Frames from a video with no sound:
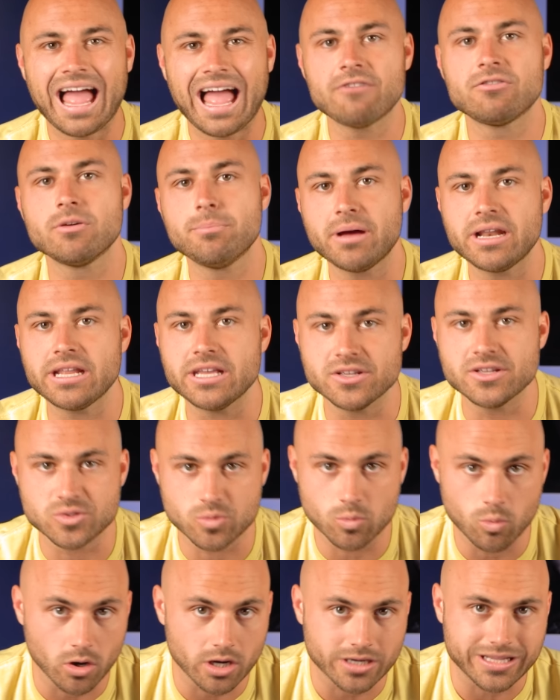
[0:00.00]
everybody is
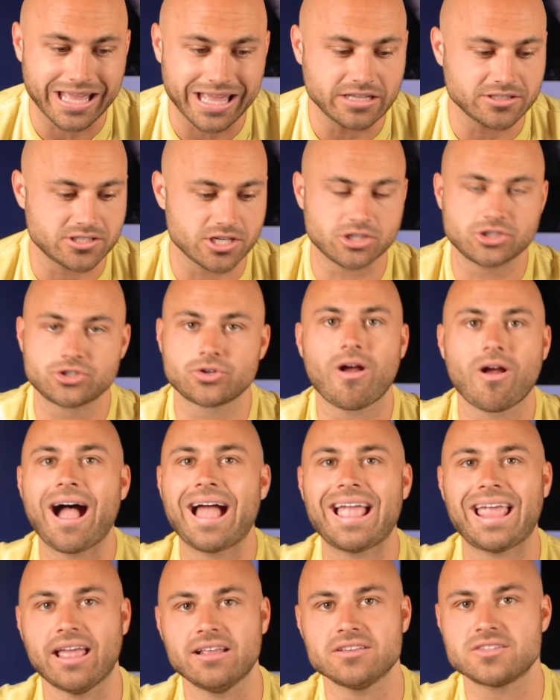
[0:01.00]
working to
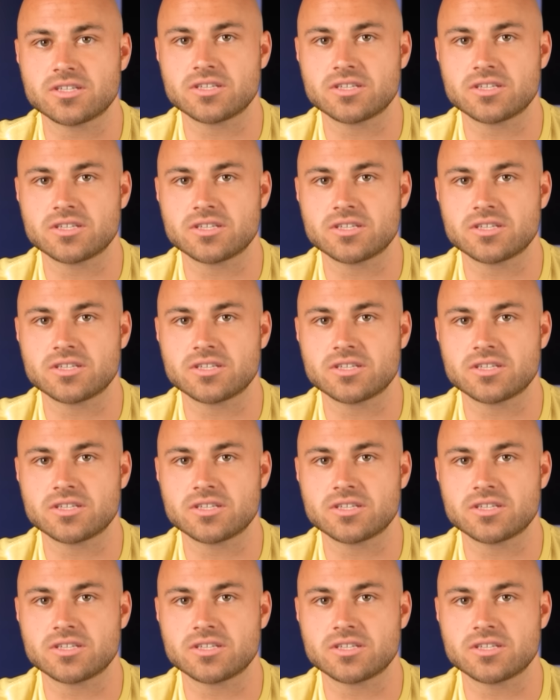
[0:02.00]
try and